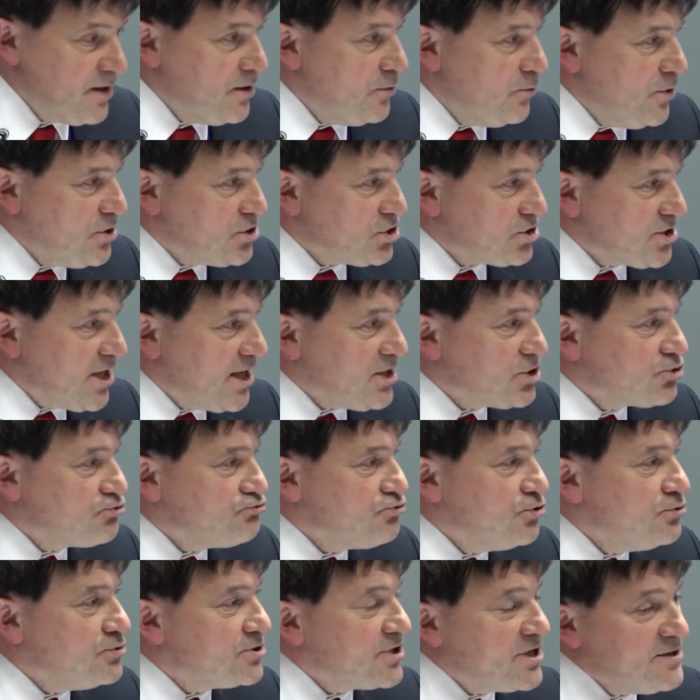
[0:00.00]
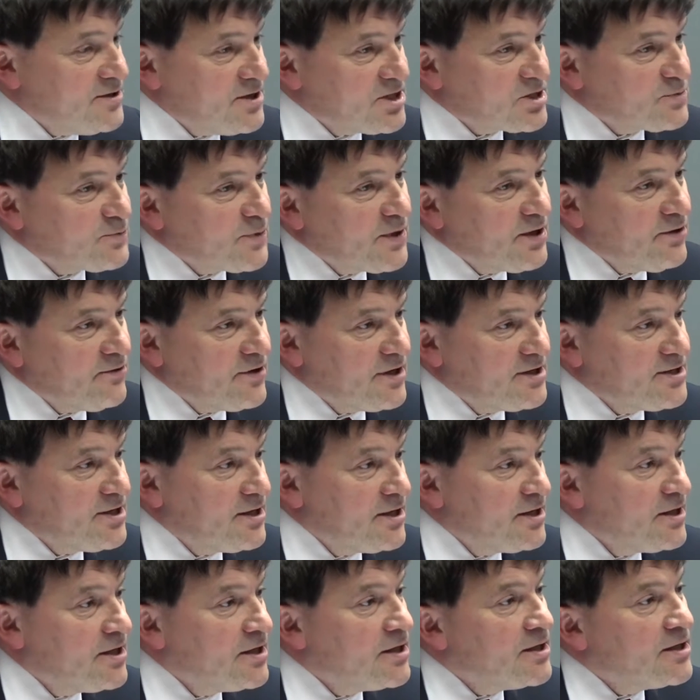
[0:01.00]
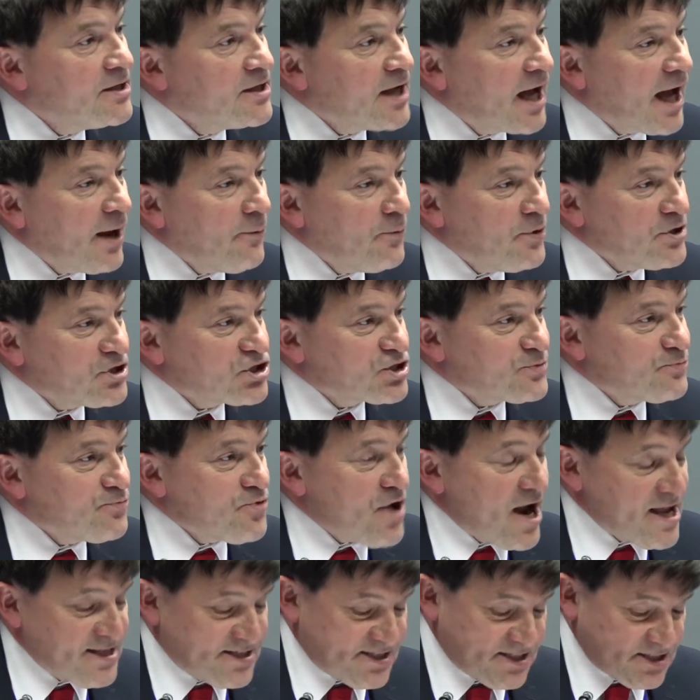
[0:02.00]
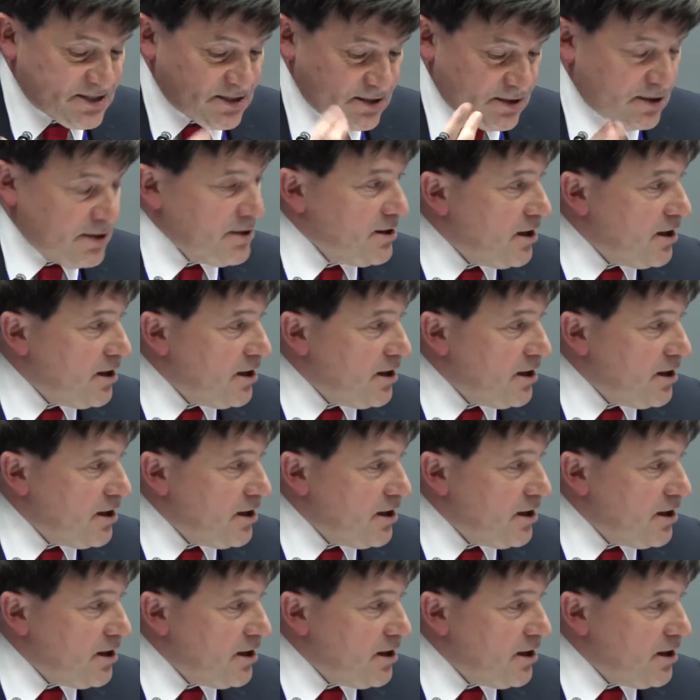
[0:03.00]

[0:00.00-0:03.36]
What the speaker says: which takes root in this period and which spreads,